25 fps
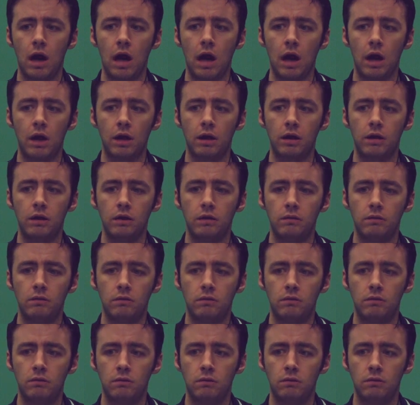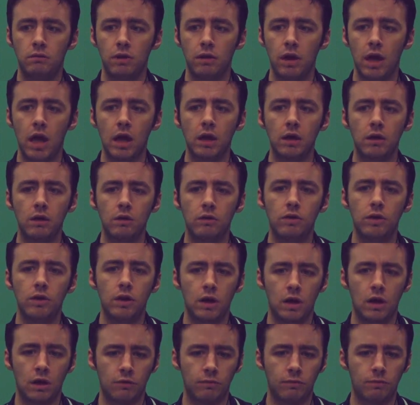I edited
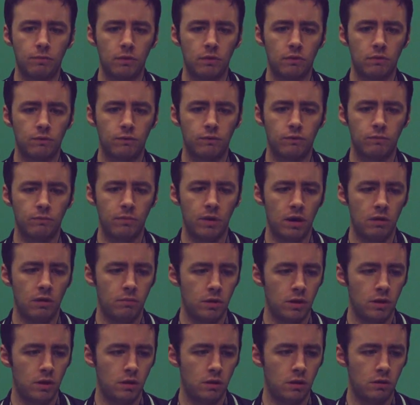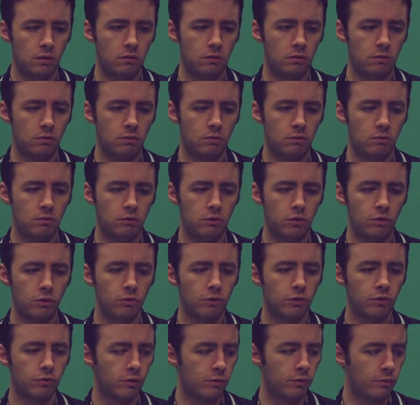the announcements for maybe
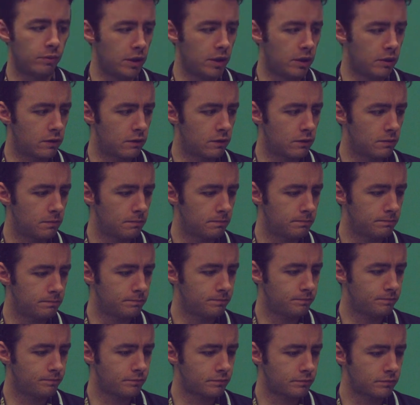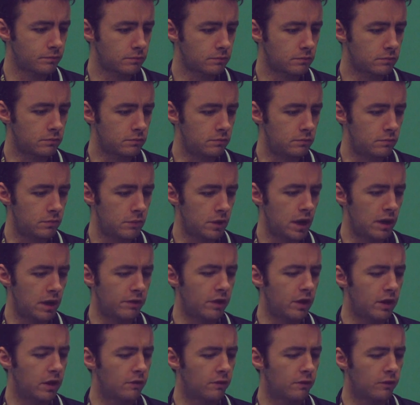two or three weeks
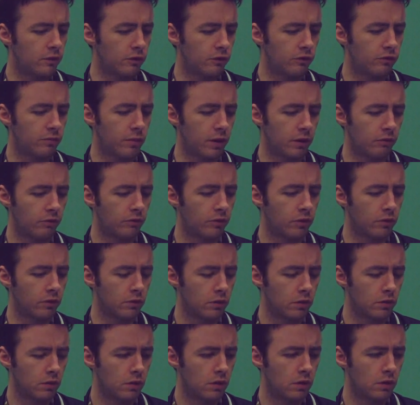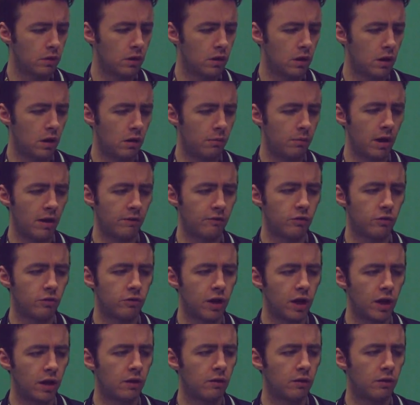at the end of first semester um,
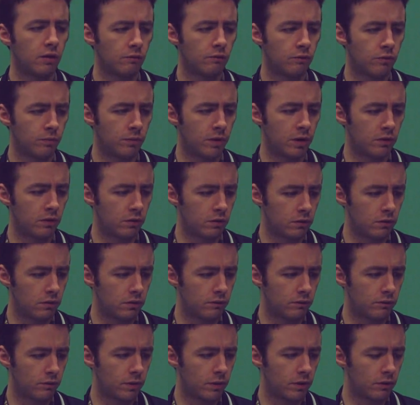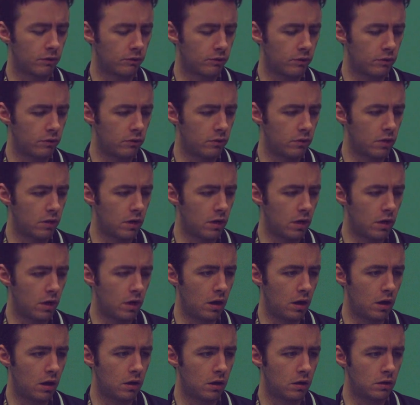after taking them from another from another student
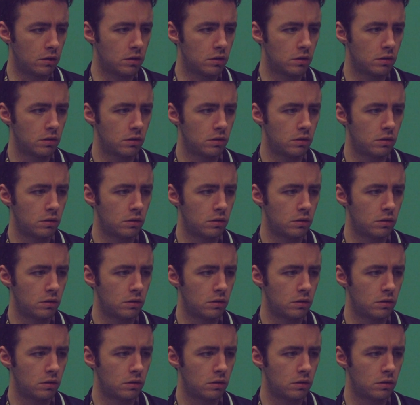and